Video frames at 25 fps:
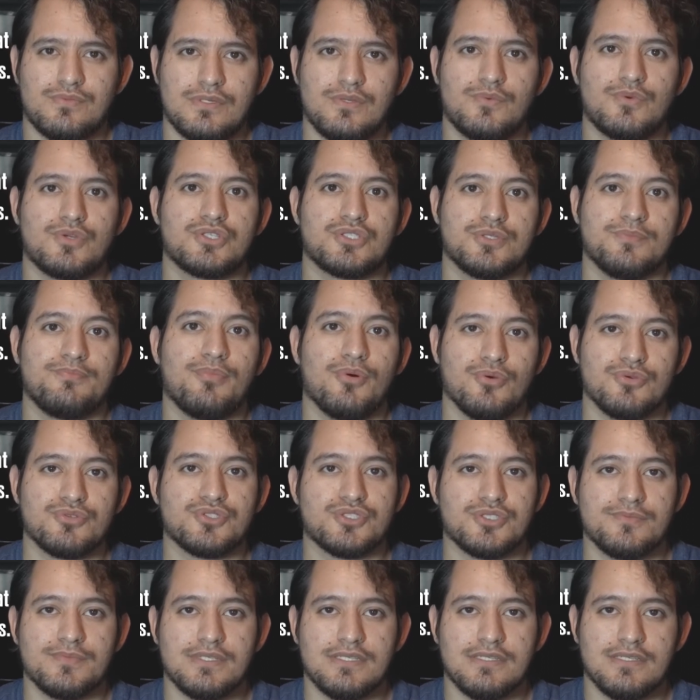we were
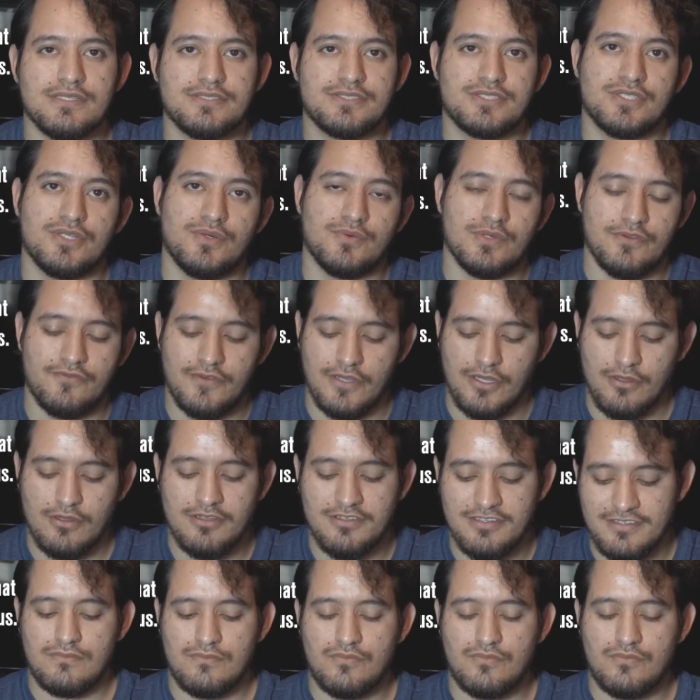supposed to be until we fell.